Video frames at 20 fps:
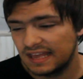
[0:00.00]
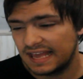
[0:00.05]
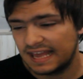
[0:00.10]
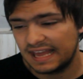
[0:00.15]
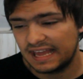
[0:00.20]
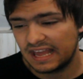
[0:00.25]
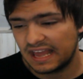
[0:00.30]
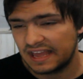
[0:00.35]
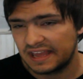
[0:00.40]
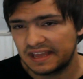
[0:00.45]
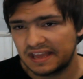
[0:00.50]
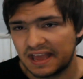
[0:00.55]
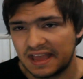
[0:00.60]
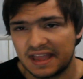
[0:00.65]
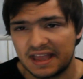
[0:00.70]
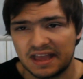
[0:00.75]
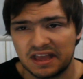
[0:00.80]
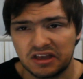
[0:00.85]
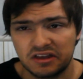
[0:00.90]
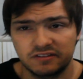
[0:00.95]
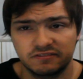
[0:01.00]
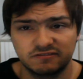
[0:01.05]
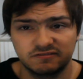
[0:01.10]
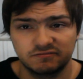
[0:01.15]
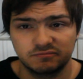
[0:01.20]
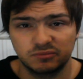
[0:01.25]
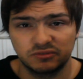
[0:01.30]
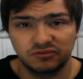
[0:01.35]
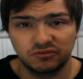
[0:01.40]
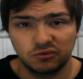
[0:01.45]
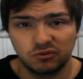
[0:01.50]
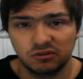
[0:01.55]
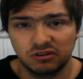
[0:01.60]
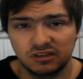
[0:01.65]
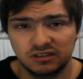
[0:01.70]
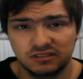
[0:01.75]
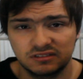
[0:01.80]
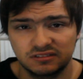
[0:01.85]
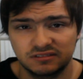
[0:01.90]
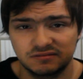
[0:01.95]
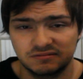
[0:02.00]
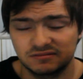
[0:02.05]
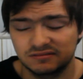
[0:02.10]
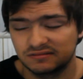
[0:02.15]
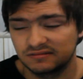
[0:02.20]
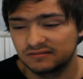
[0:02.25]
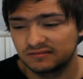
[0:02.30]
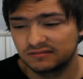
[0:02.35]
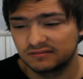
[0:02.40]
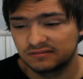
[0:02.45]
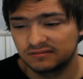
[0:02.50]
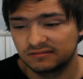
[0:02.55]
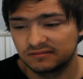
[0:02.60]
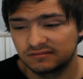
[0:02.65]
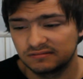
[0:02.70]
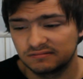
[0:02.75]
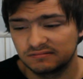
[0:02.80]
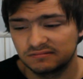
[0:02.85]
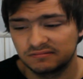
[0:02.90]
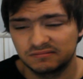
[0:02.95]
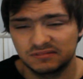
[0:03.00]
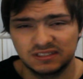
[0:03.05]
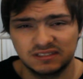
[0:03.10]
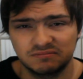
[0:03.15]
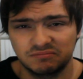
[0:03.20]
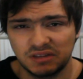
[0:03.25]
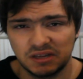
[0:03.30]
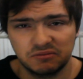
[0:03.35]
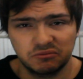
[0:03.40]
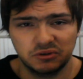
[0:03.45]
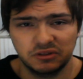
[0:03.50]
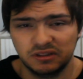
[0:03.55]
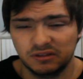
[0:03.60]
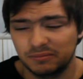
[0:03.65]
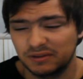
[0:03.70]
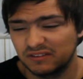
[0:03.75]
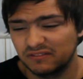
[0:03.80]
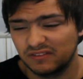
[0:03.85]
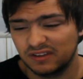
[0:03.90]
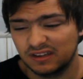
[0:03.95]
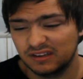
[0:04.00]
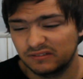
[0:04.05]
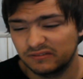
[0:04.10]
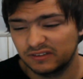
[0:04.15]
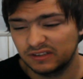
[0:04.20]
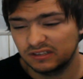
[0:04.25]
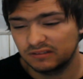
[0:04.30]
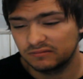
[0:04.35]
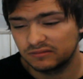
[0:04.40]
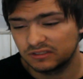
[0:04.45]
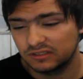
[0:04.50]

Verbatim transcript: I have before. Not really a big fan of it,